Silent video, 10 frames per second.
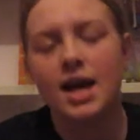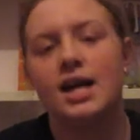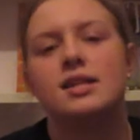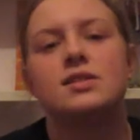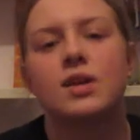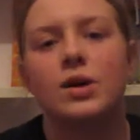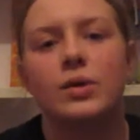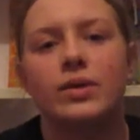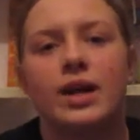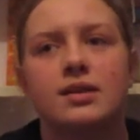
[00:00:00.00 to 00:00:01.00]
And
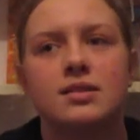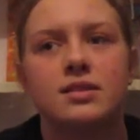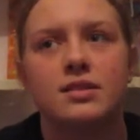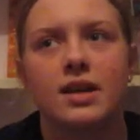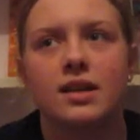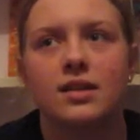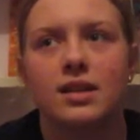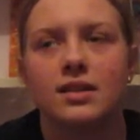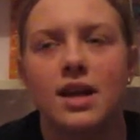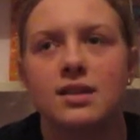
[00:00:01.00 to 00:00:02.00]
so that's, I
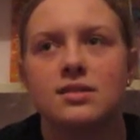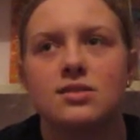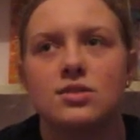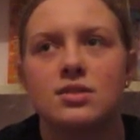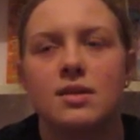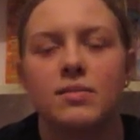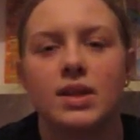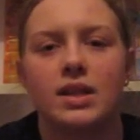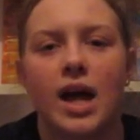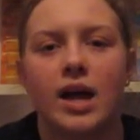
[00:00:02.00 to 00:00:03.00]
think that's just
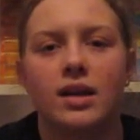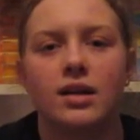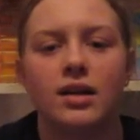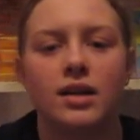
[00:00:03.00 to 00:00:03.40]
something that,